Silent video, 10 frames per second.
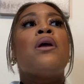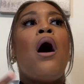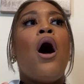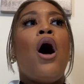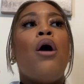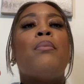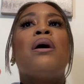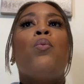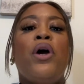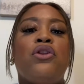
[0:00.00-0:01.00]
um,
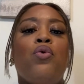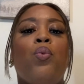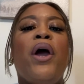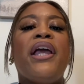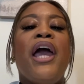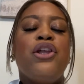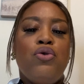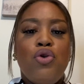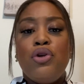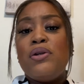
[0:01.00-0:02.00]
what do what can you
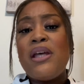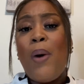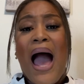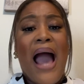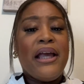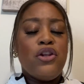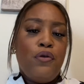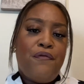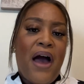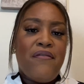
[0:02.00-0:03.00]
do? And you say, well, I can do
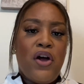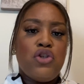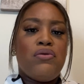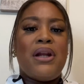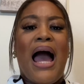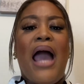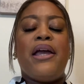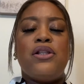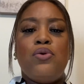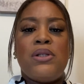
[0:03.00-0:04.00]
500, I
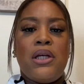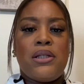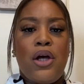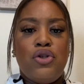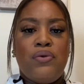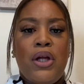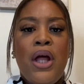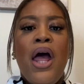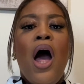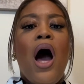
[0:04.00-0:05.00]
can do 600.
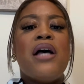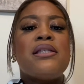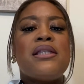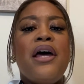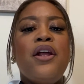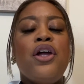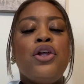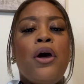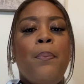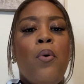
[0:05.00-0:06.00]
Instead of
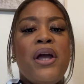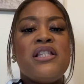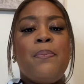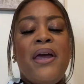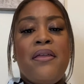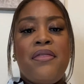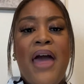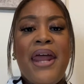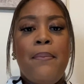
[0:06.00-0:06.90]
your points being that